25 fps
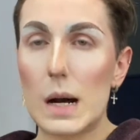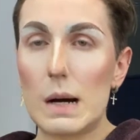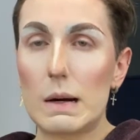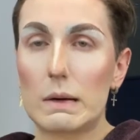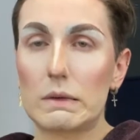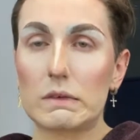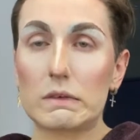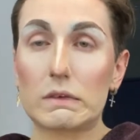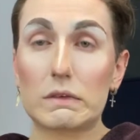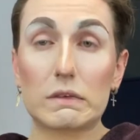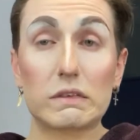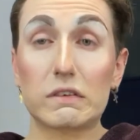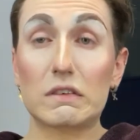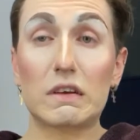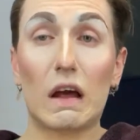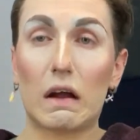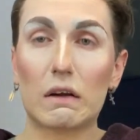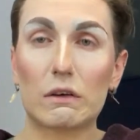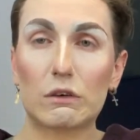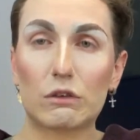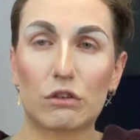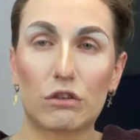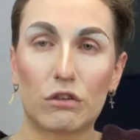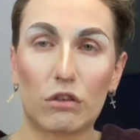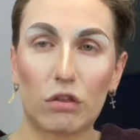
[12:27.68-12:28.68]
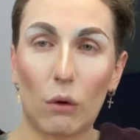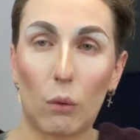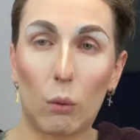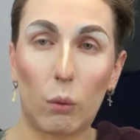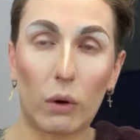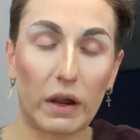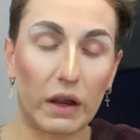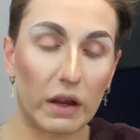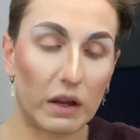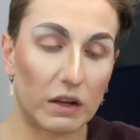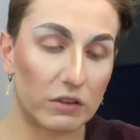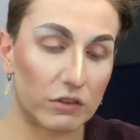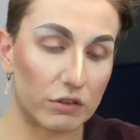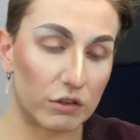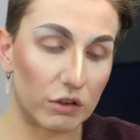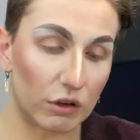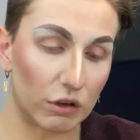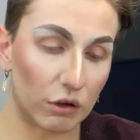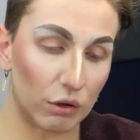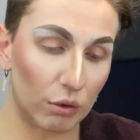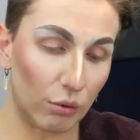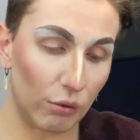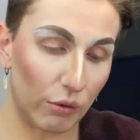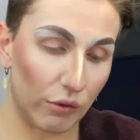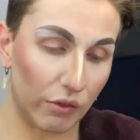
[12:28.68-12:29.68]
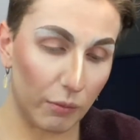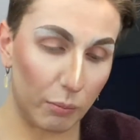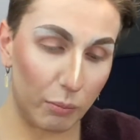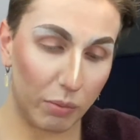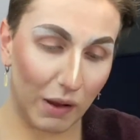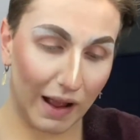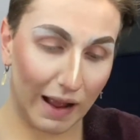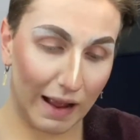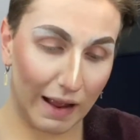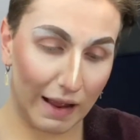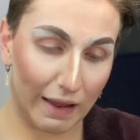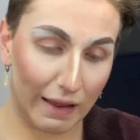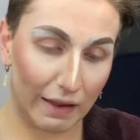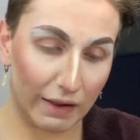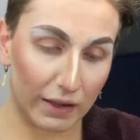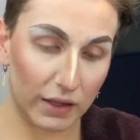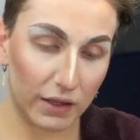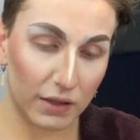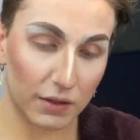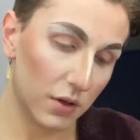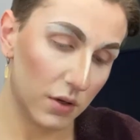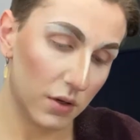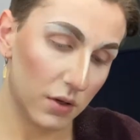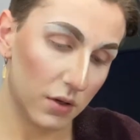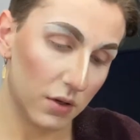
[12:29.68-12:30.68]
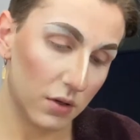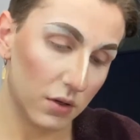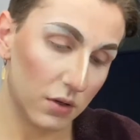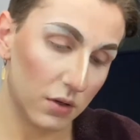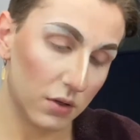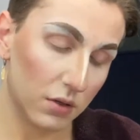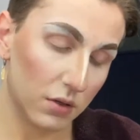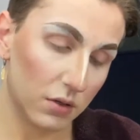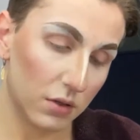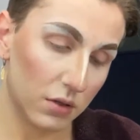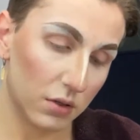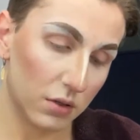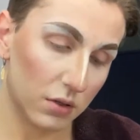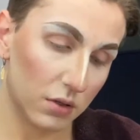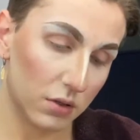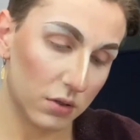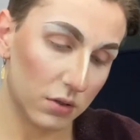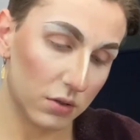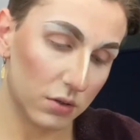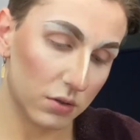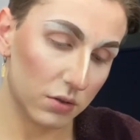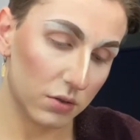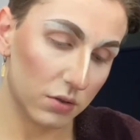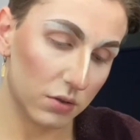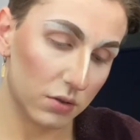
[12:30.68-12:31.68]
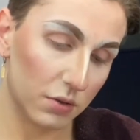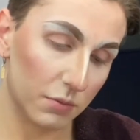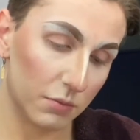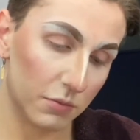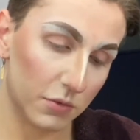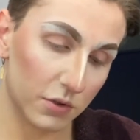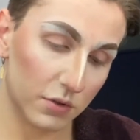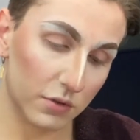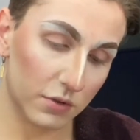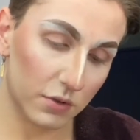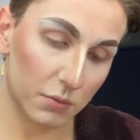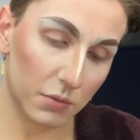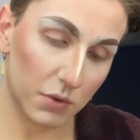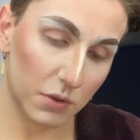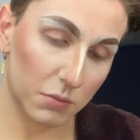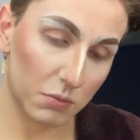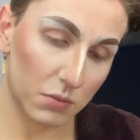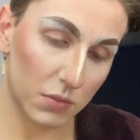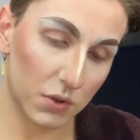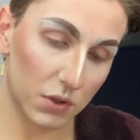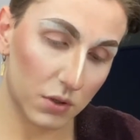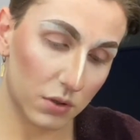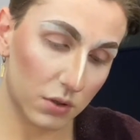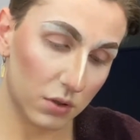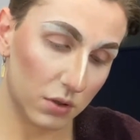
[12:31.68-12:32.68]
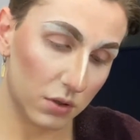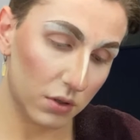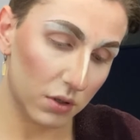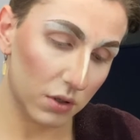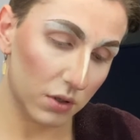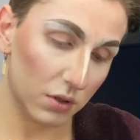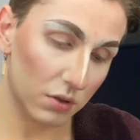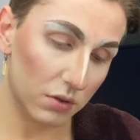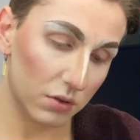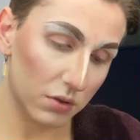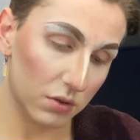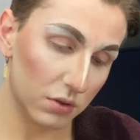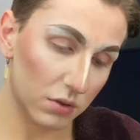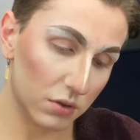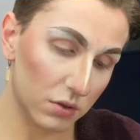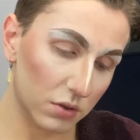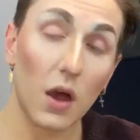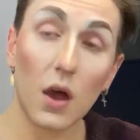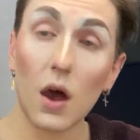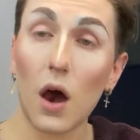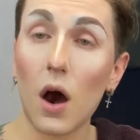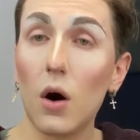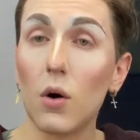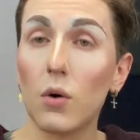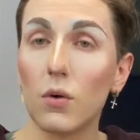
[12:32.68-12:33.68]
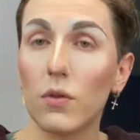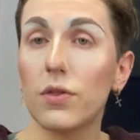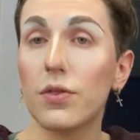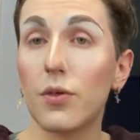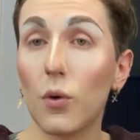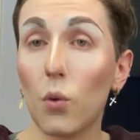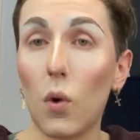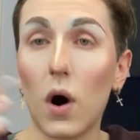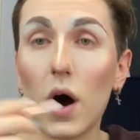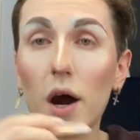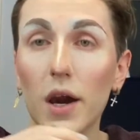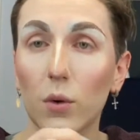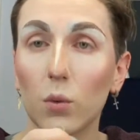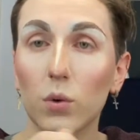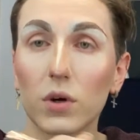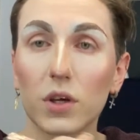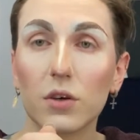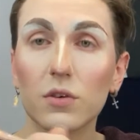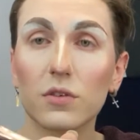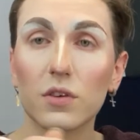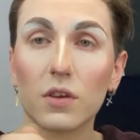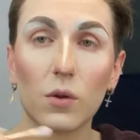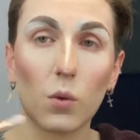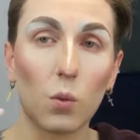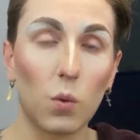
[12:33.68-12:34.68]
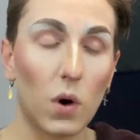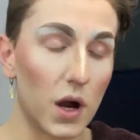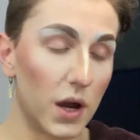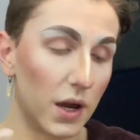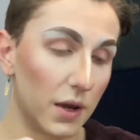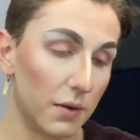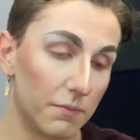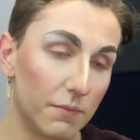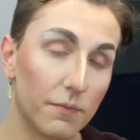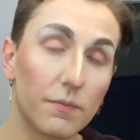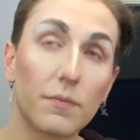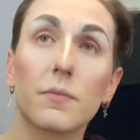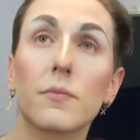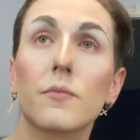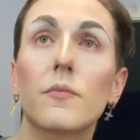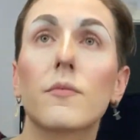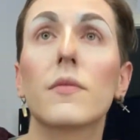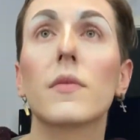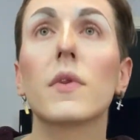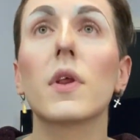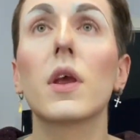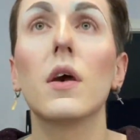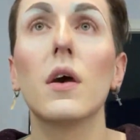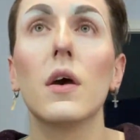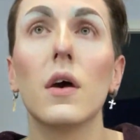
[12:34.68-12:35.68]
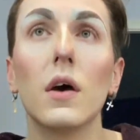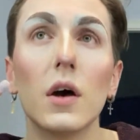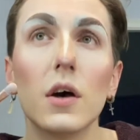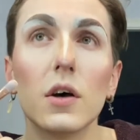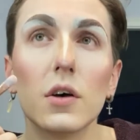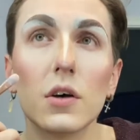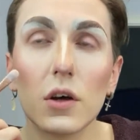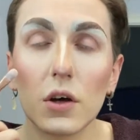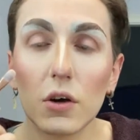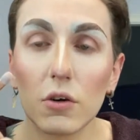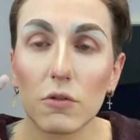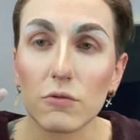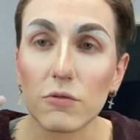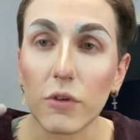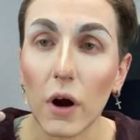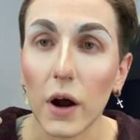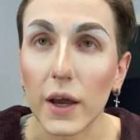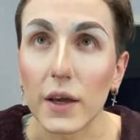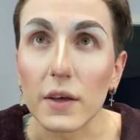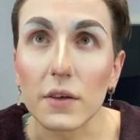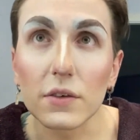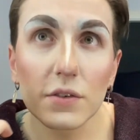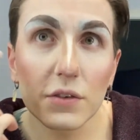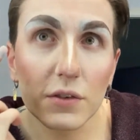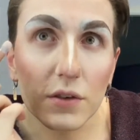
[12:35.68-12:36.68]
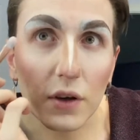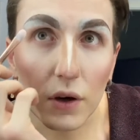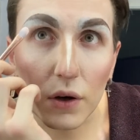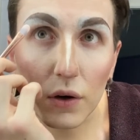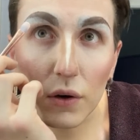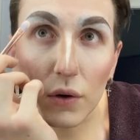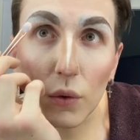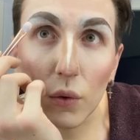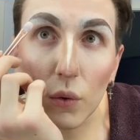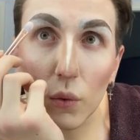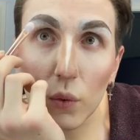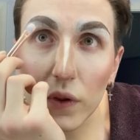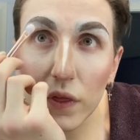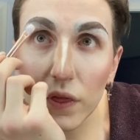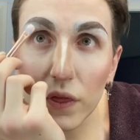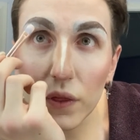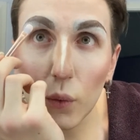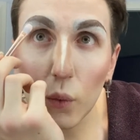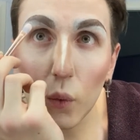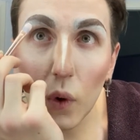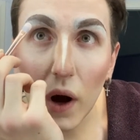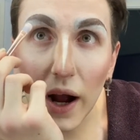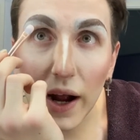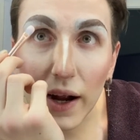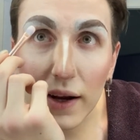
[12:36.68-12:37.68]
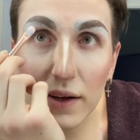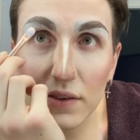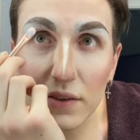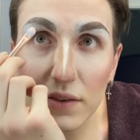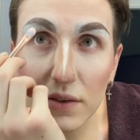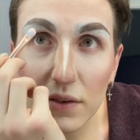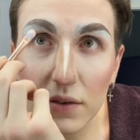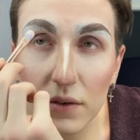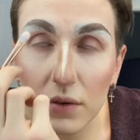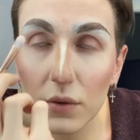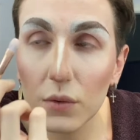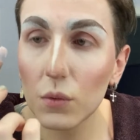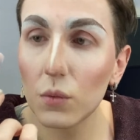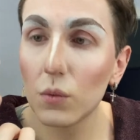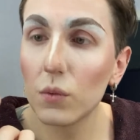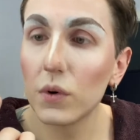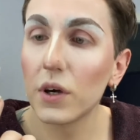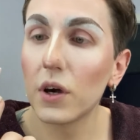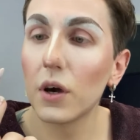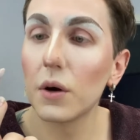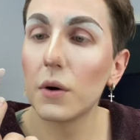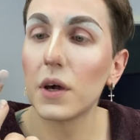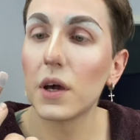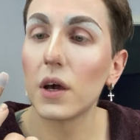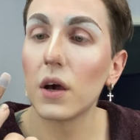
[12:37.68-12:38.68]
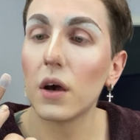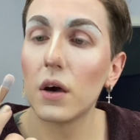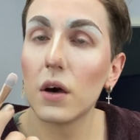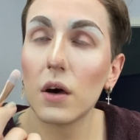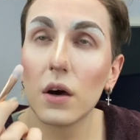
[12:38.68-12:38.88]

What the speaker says: snatch the wig, secure the bag. I'm losing my mind. Oh, the white. We're using the white. Right, so with the white, we're going